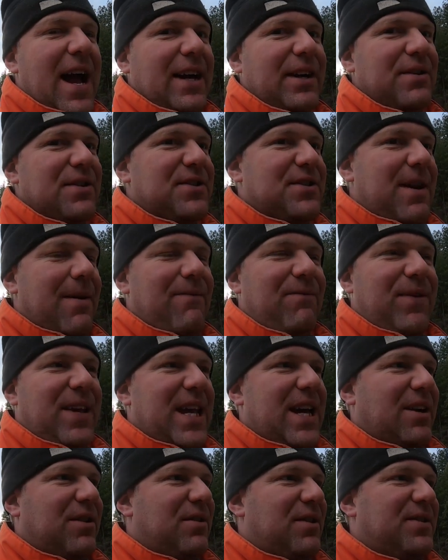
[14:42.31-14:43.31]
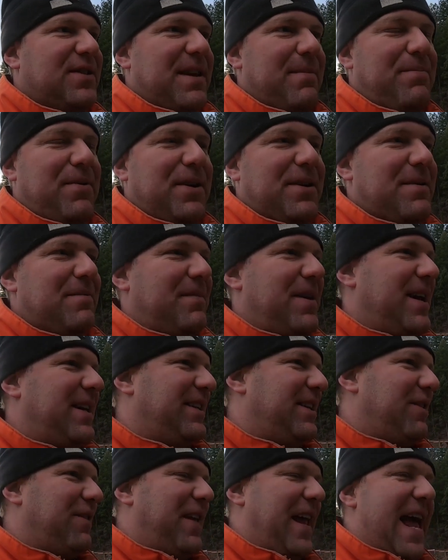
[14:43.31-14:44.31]
I know some vehicles, they put them
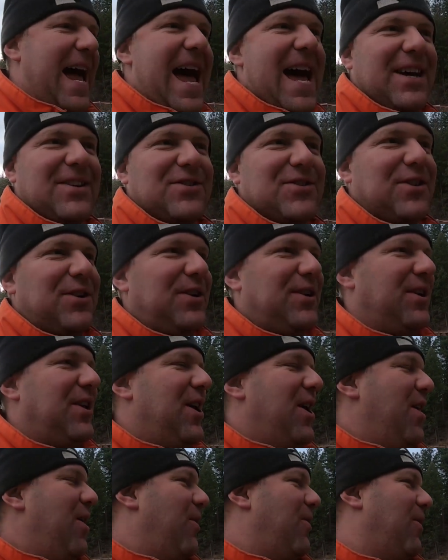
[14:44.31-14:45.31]
near the axle